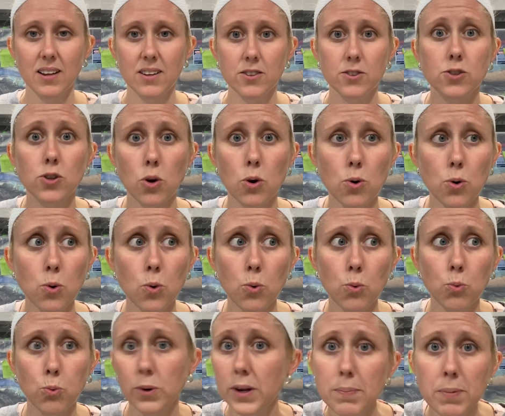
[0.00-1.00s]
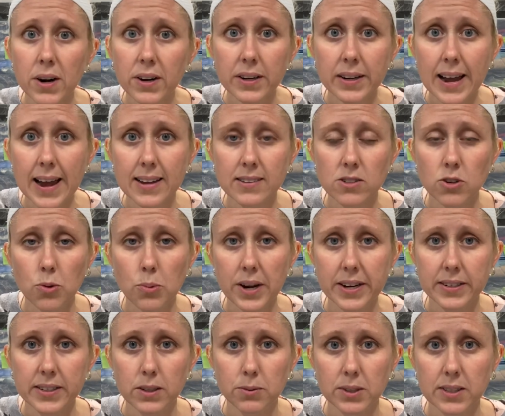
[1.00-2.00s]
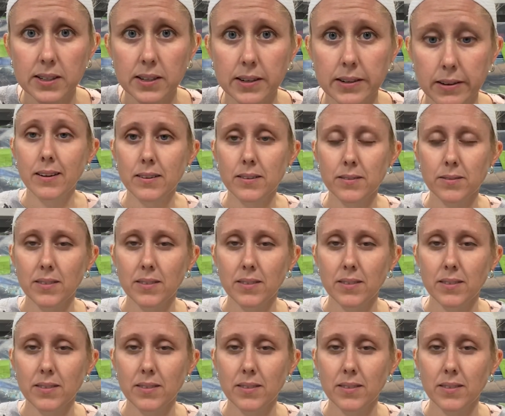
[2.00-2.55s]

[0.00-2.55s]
So We Bargain has no idea what's in it.